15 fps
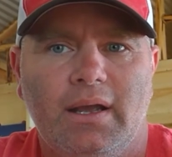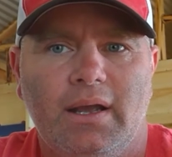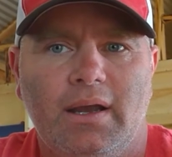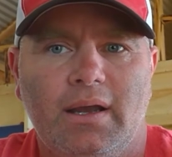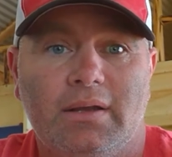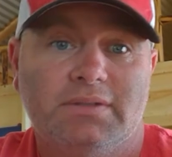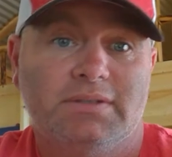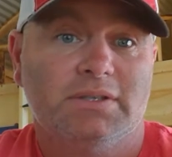
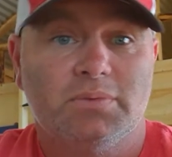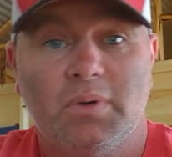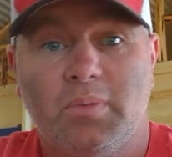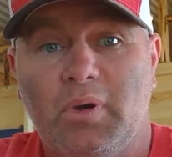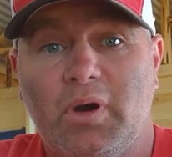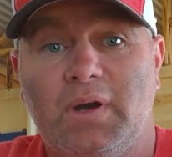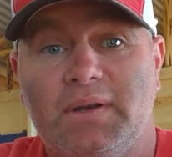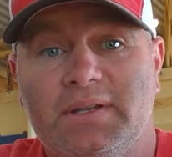Because that's what a
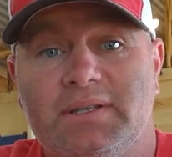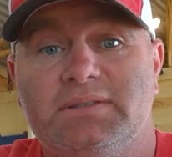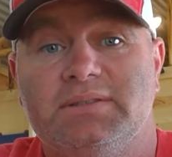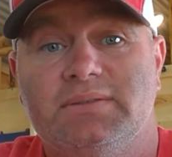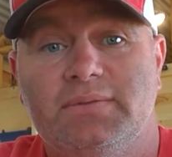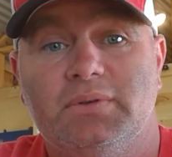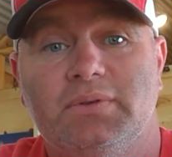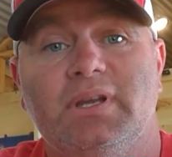pond
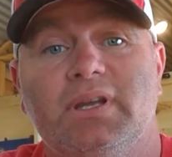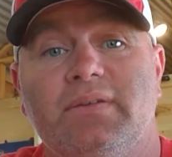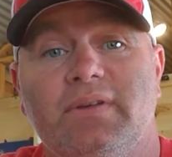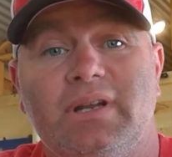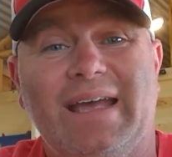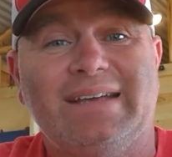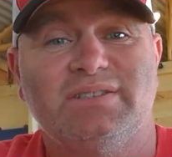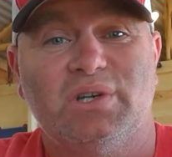is. If you'll think of
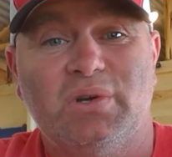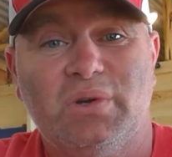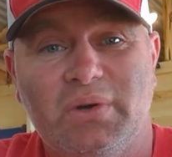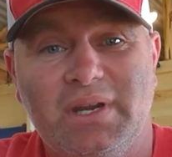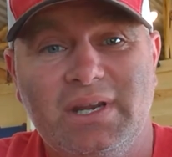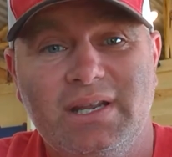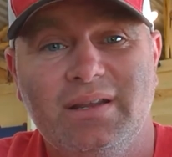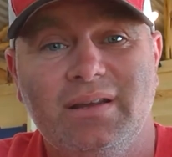it as a
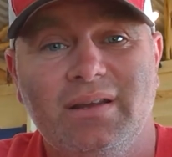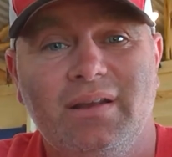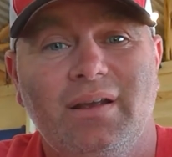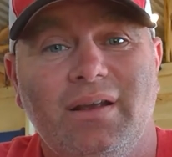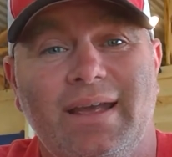creek,